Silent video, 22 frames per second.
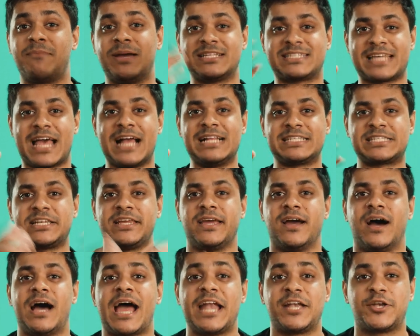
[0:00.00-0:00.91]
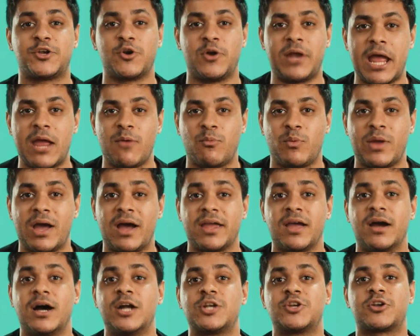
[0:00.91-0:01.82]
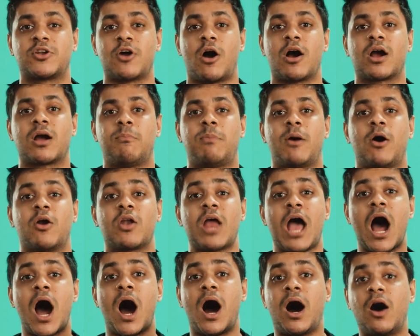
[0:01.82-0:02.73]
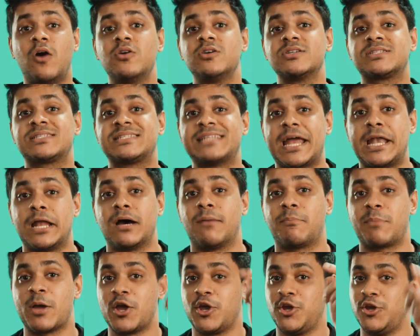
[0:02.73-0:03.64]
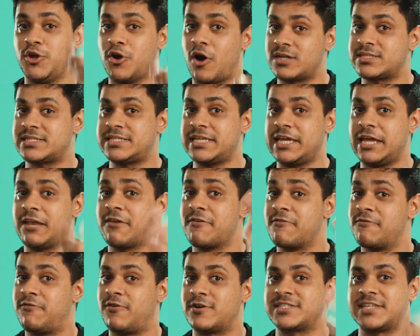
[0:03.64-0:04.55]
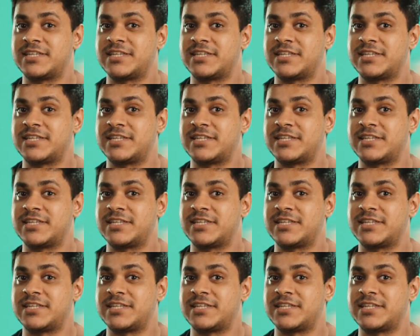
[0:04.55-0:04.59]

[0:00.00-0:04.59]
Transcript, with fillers: fam, it's Elson here and today we are here to talk about how to set up your scene for